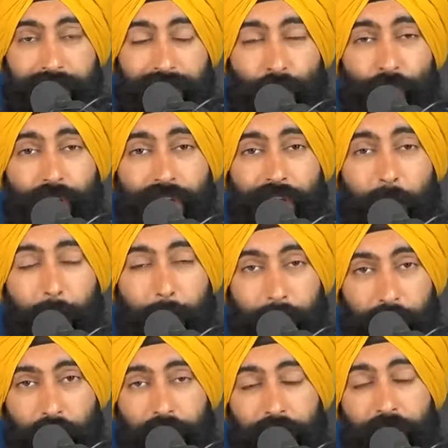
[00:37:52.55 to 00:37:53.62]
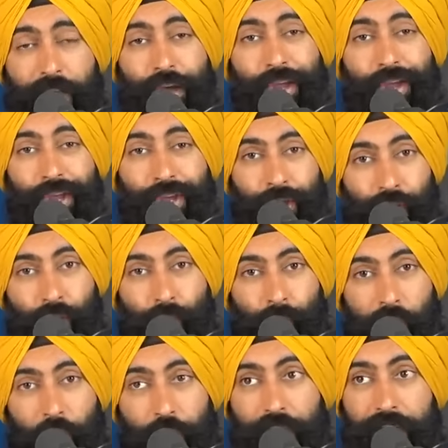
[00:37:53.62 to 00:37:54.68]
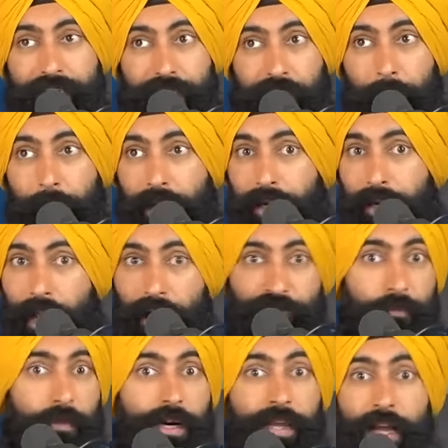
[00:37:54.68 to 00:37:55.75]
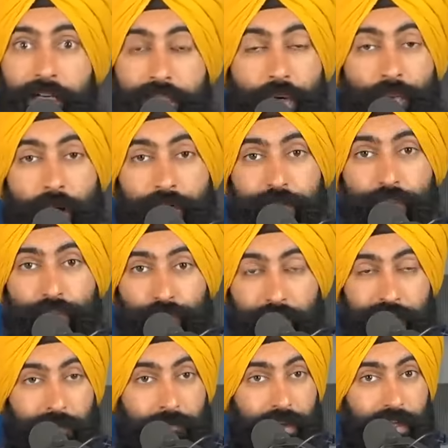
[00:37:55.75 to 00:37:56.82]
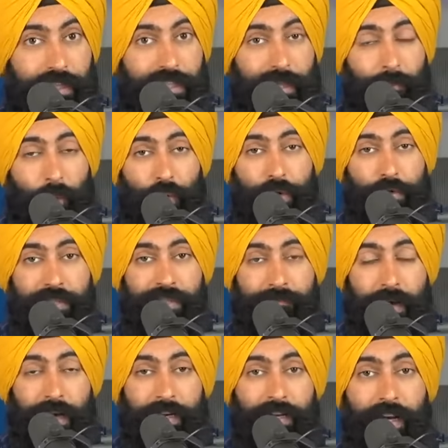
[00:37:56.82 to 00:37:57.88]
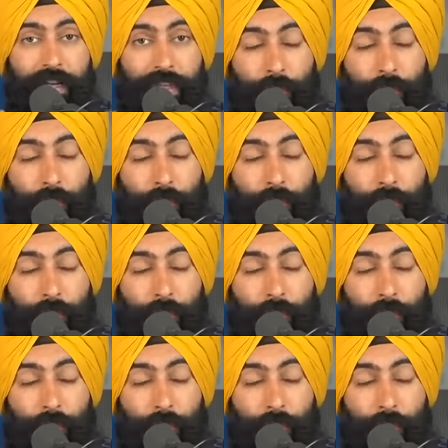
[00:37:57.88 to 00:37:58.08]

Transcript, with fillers: That way you can build your wealth instead of making everybody else around you rich because the more you spend,